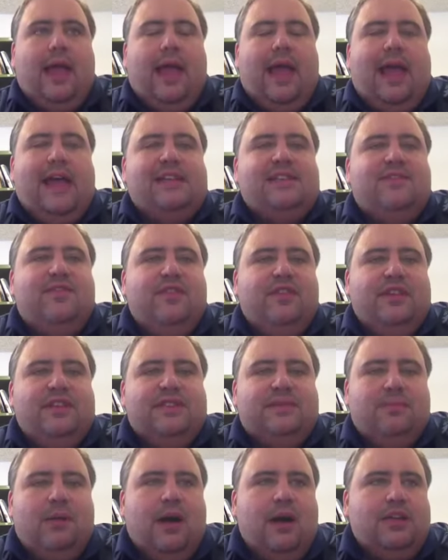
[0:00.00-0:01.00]
As for
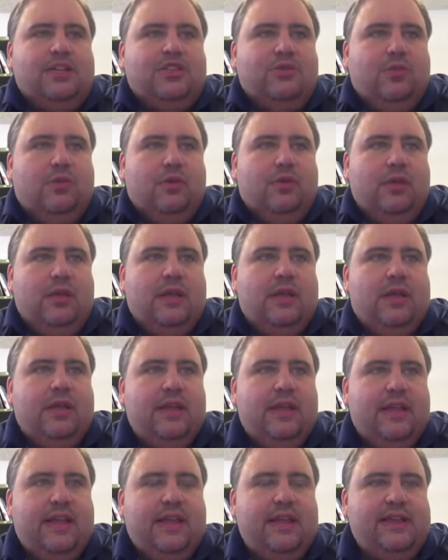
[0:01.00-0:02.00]
this module,
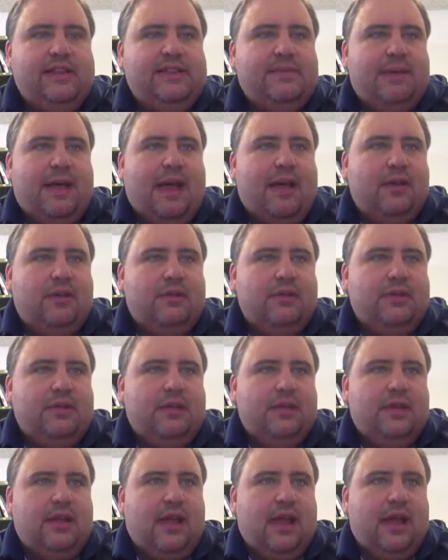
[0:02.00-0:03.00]
it is about
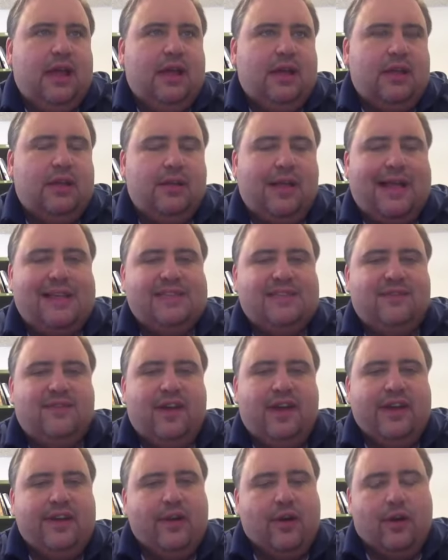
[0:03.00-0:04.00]

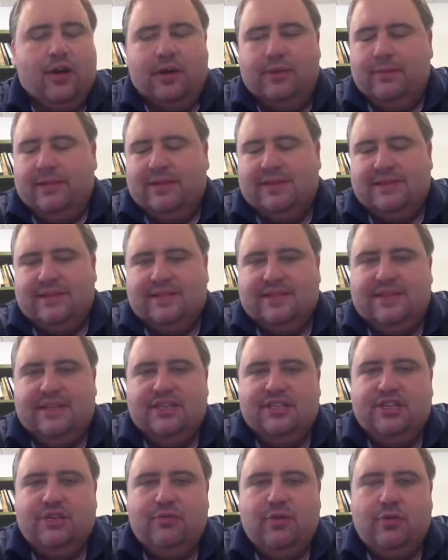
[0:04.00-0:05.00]
classifying arguments.
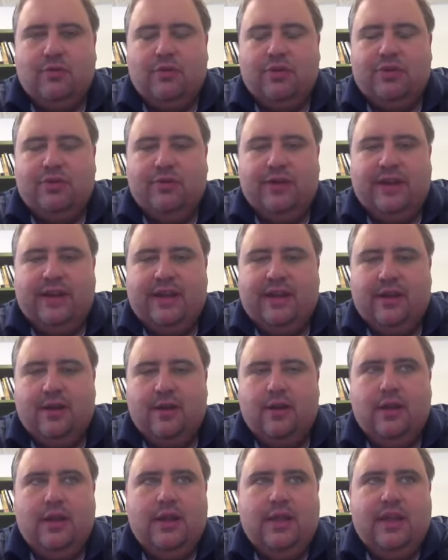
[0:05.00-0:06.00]
Essentially what we're doing
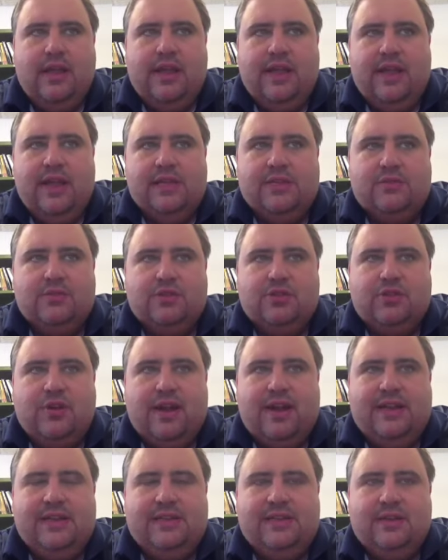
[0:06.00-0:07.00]
here is we're
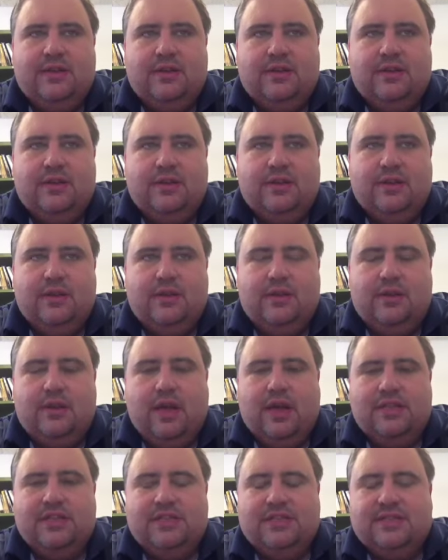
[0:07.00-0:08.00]
trying to
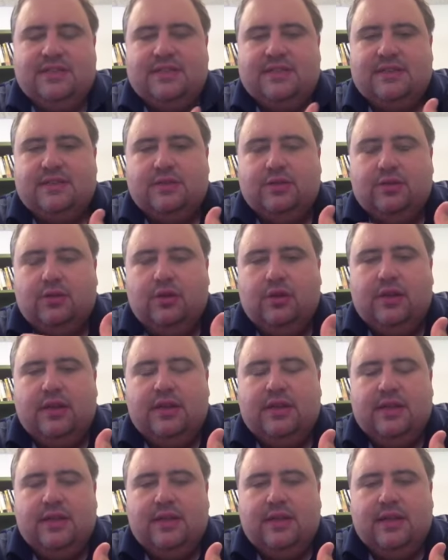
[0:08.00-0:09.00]
not just look